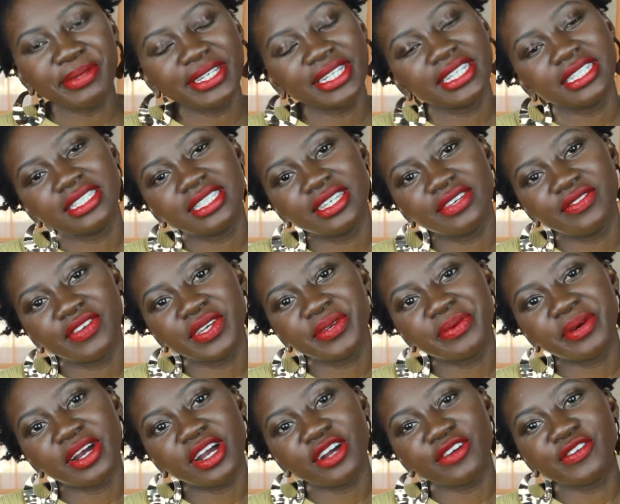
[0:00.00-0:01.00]
BeenieTV,
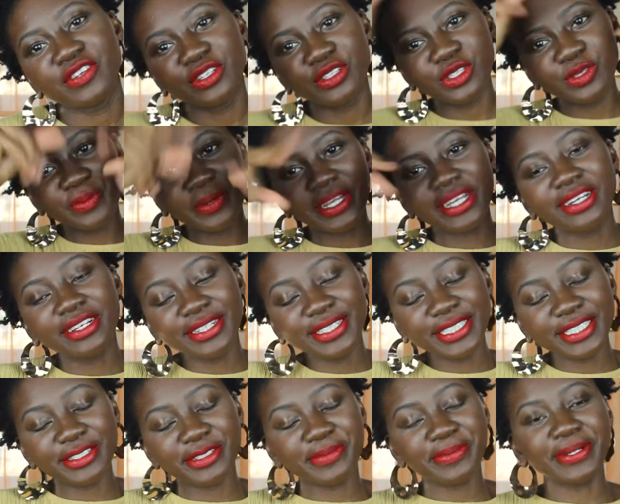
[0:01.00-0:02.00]
where I offer you
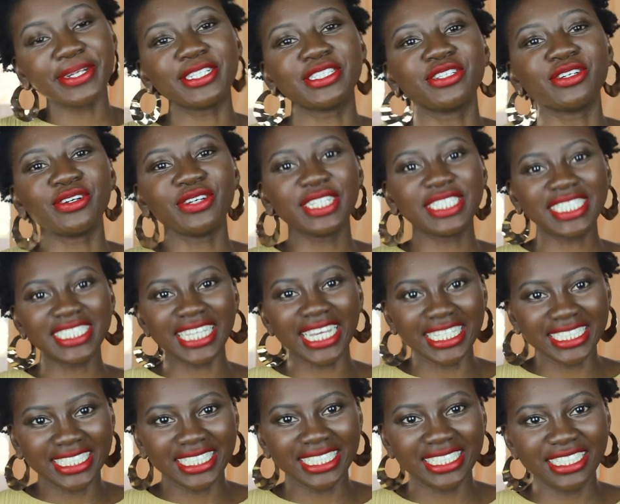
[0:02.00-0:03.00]
sprinkles of spiritual
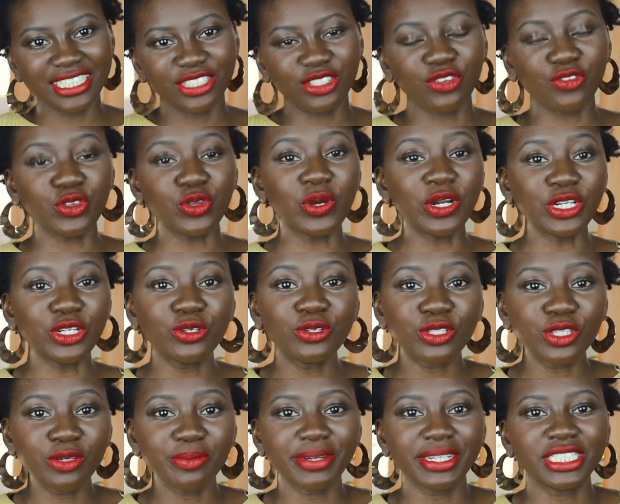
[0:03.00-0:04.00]
sassiness. So if you are new
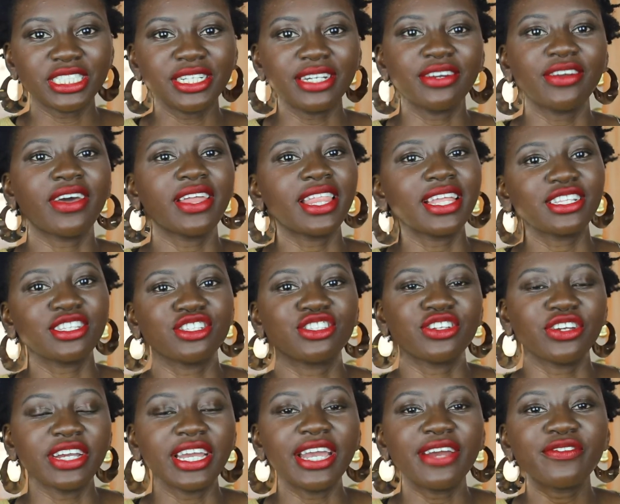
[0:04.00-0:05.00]
to my channel, I like to
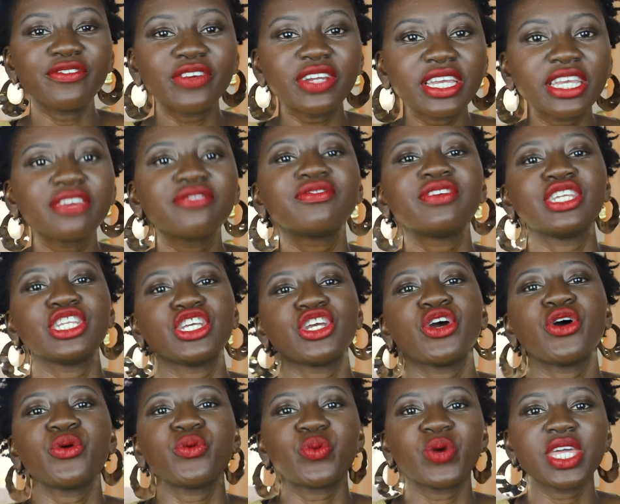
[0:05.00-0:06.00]
start every
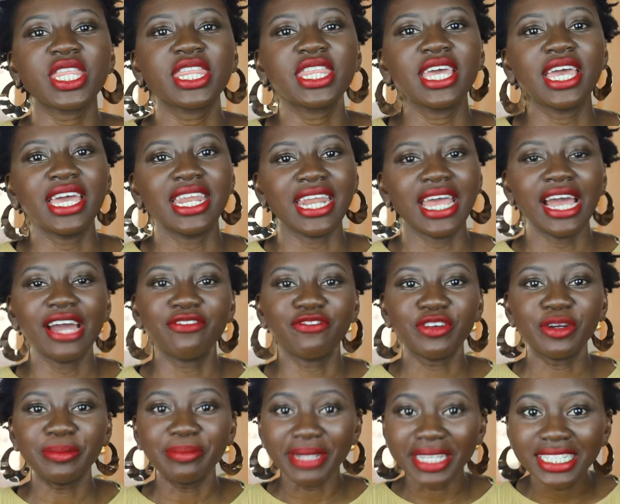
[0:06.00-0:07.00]
video with an
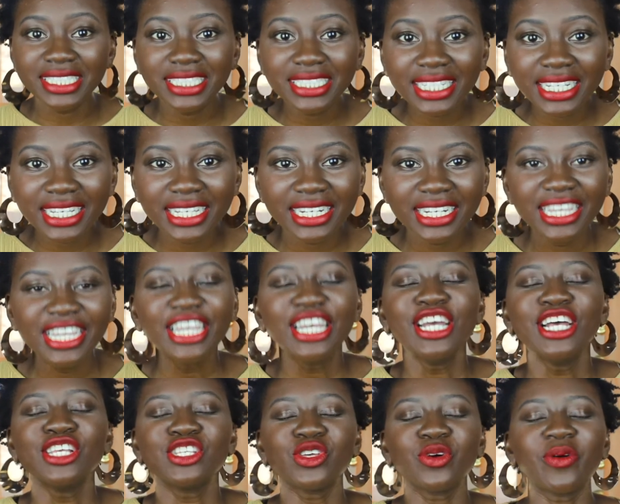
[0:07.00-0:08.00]
affirmation.
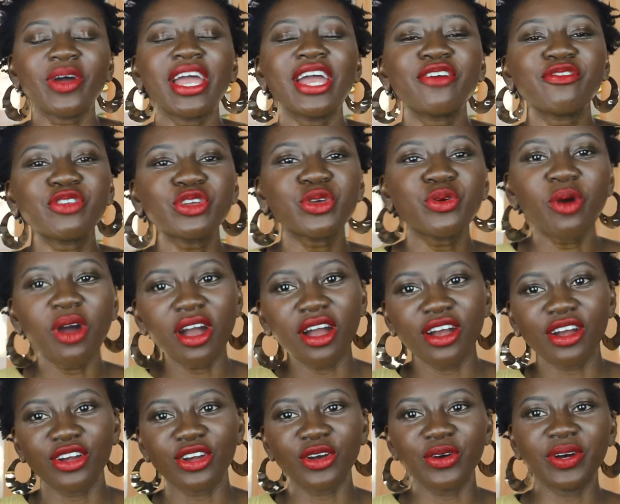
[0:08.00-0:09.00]
So wherever you
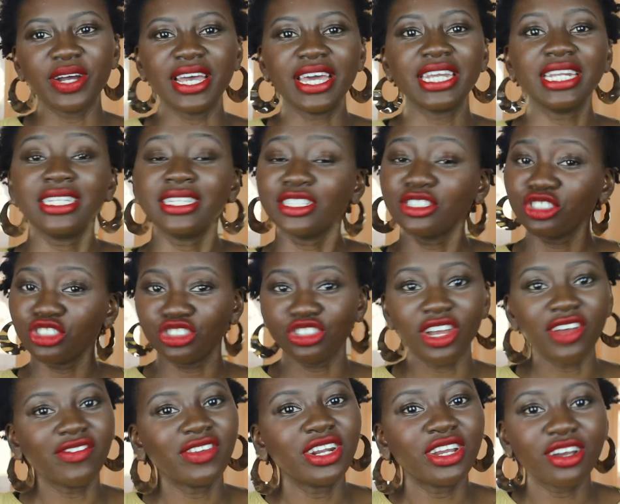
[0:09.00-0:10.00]
are, go ahead, unless you're
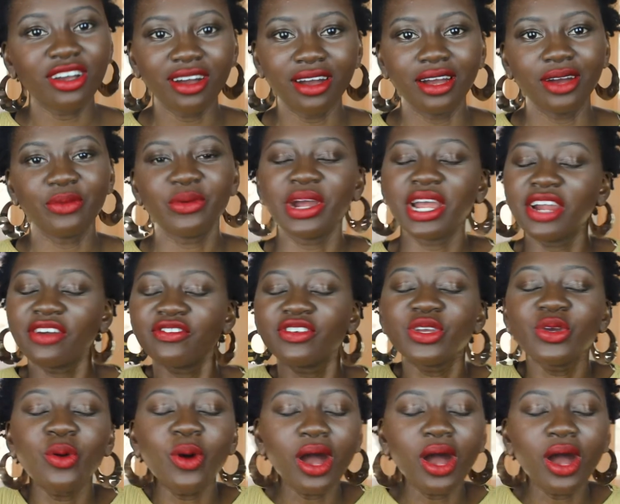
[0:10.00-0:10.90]
driving a car. Go ahead